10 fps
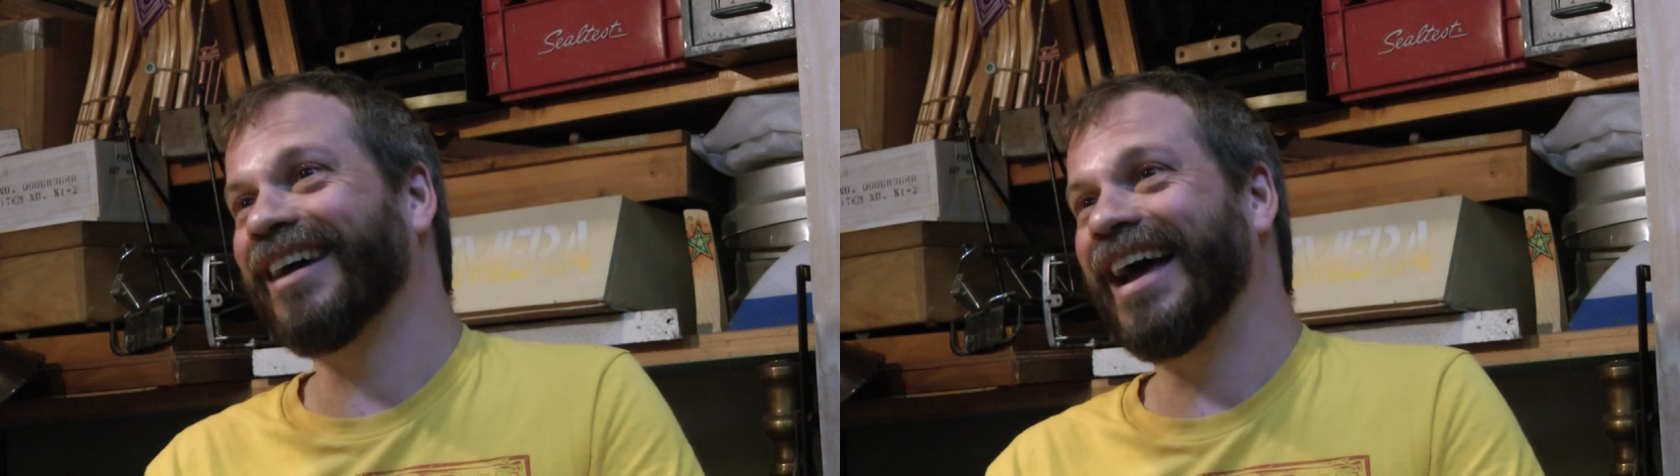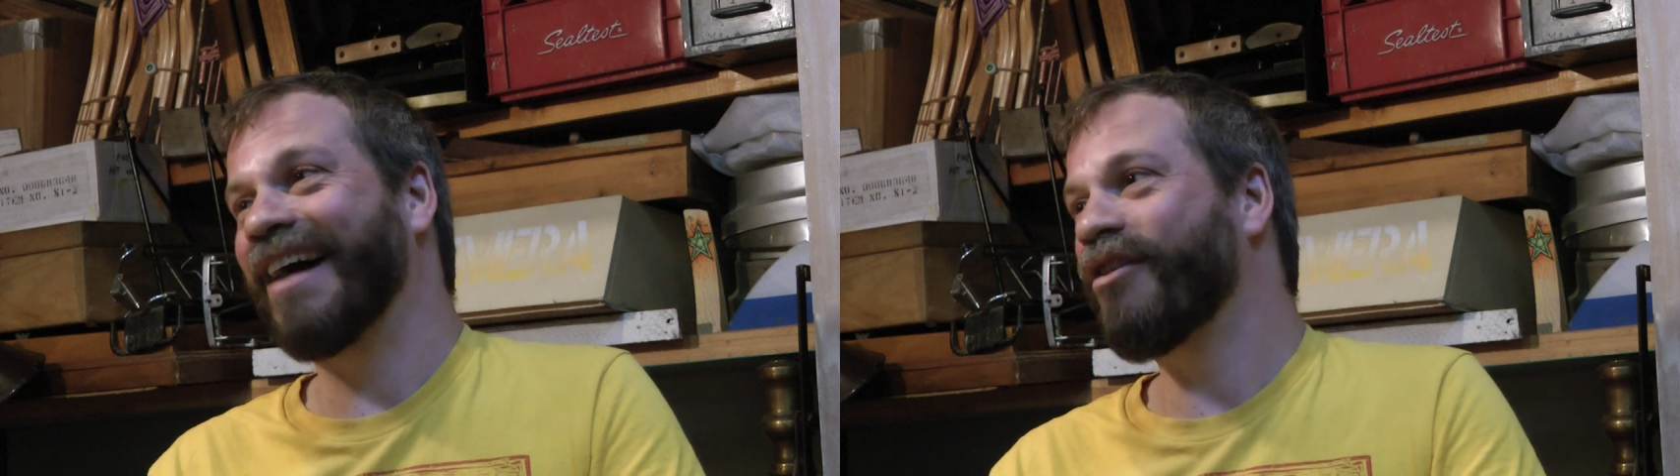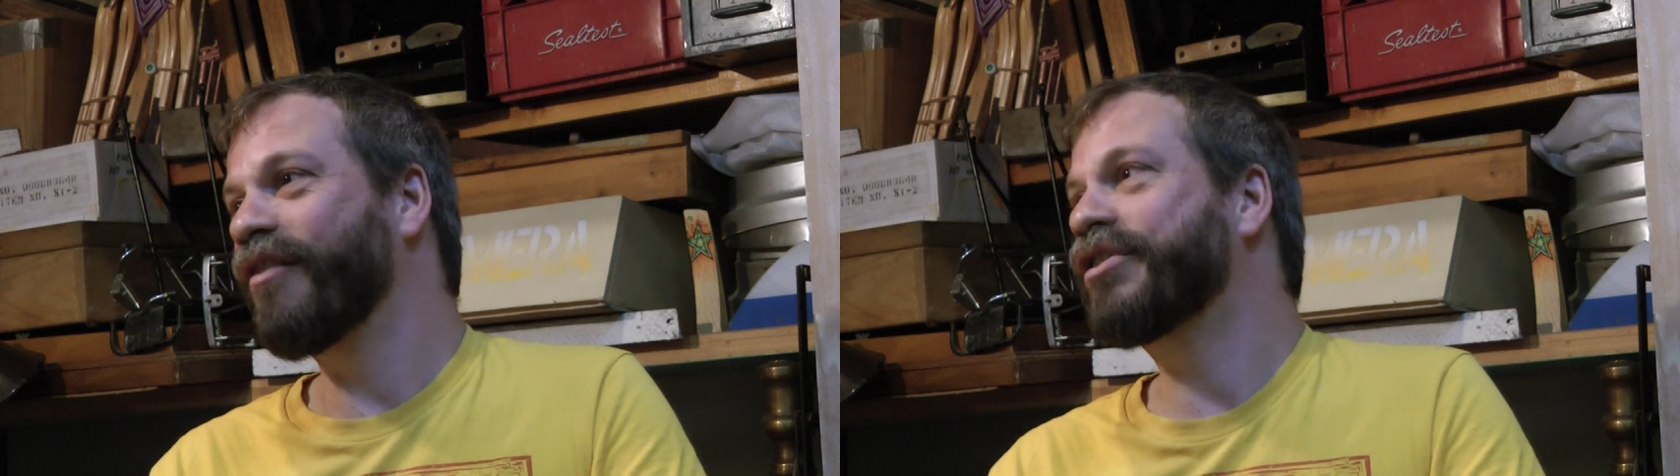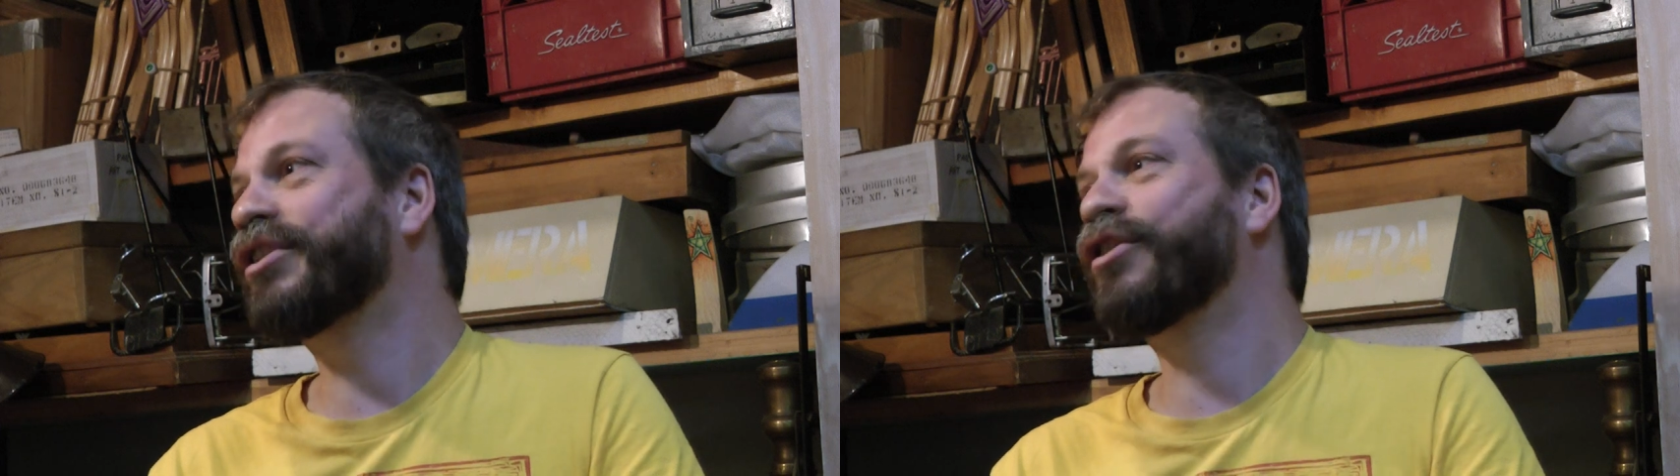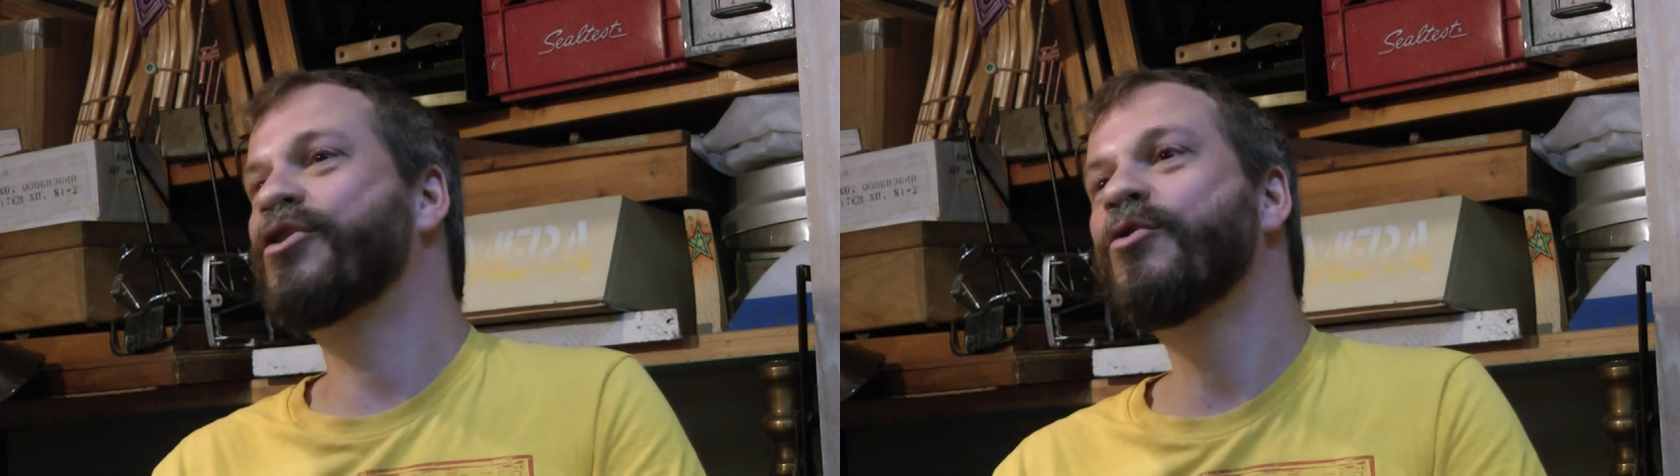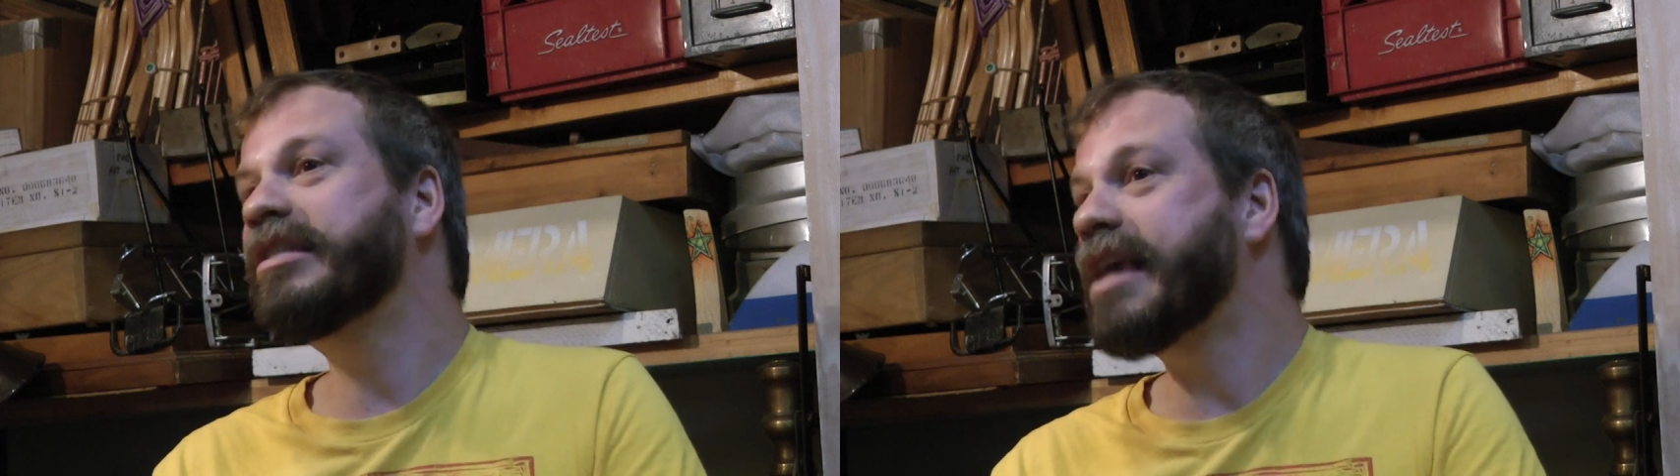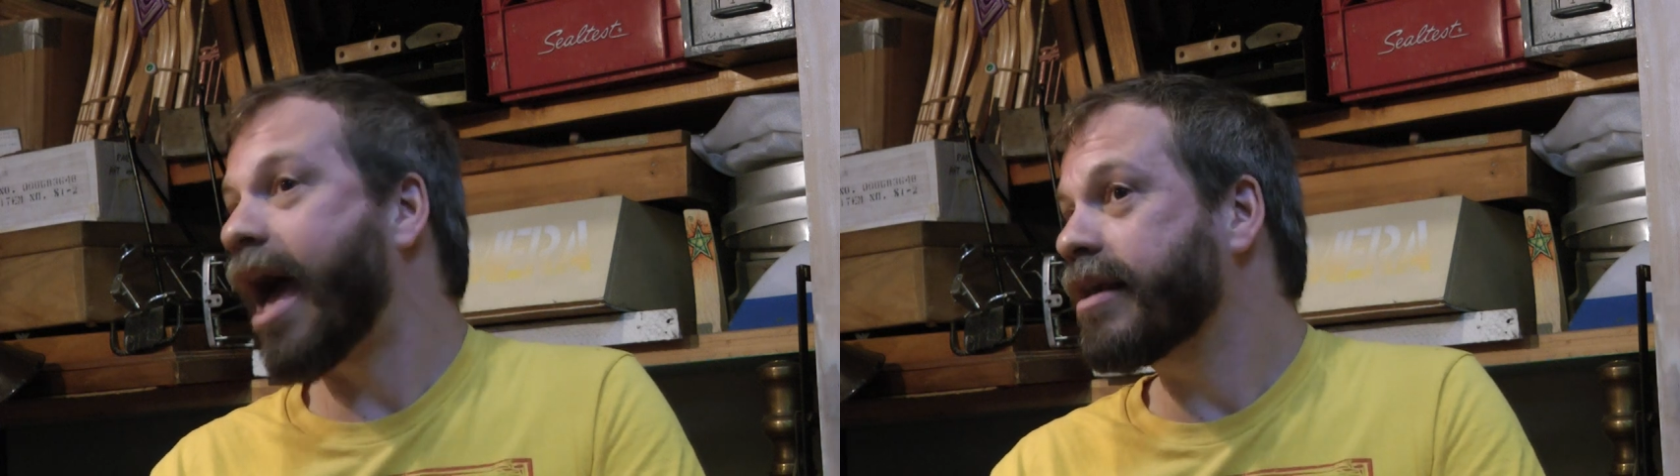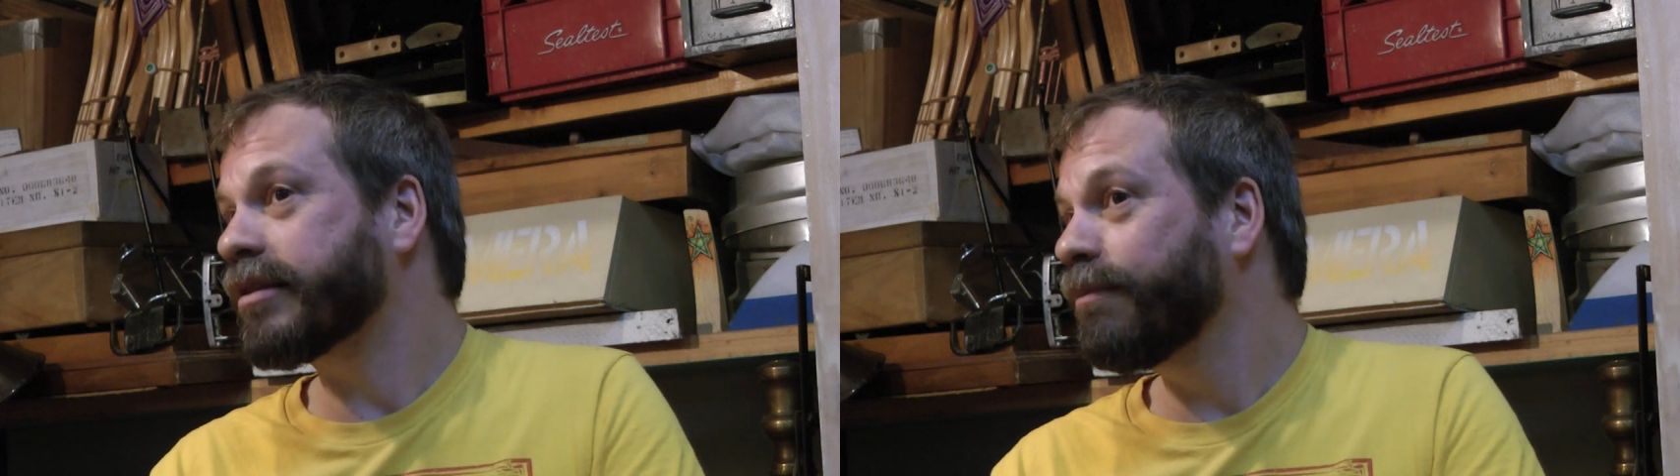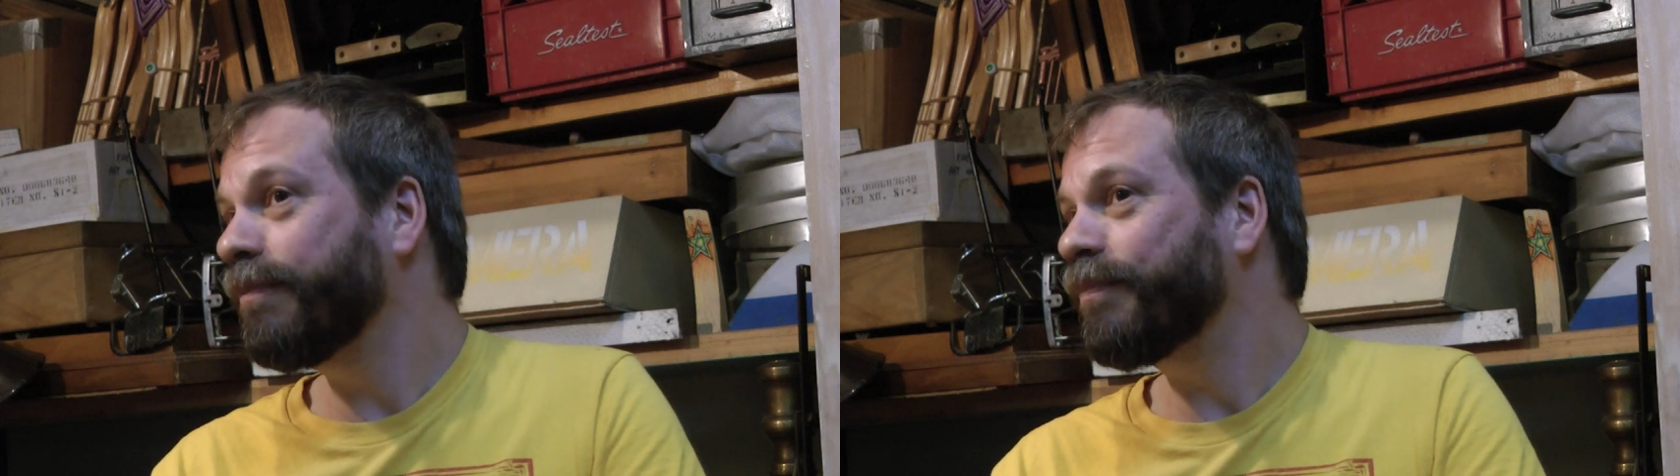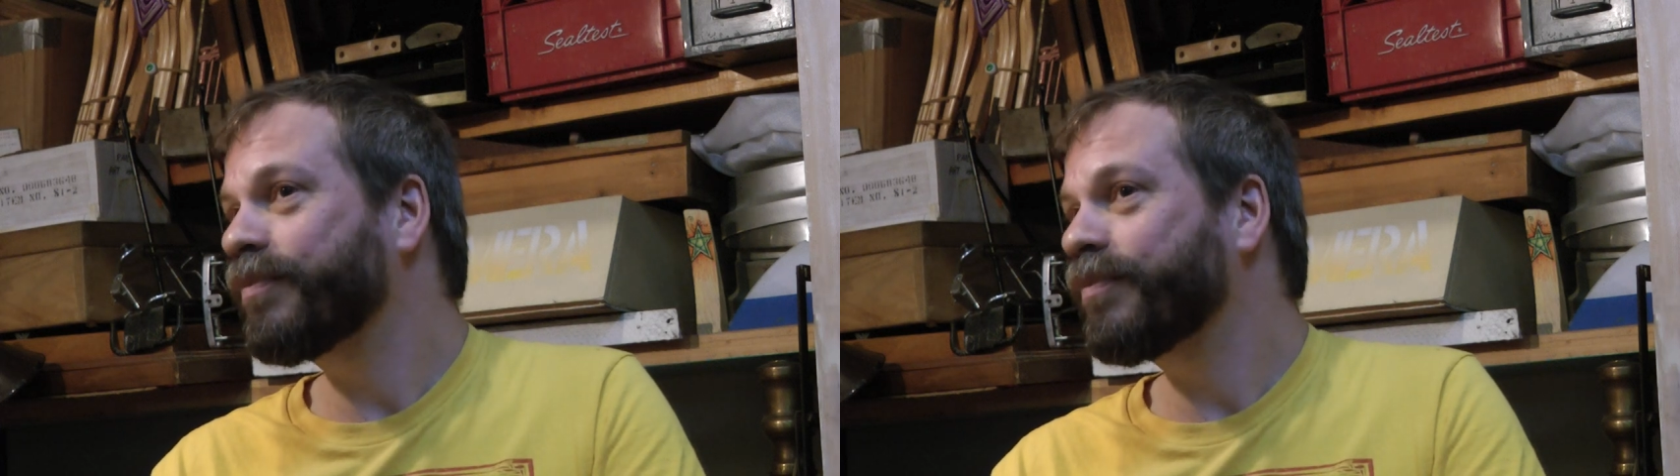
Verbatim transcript: I have all this enthusiasm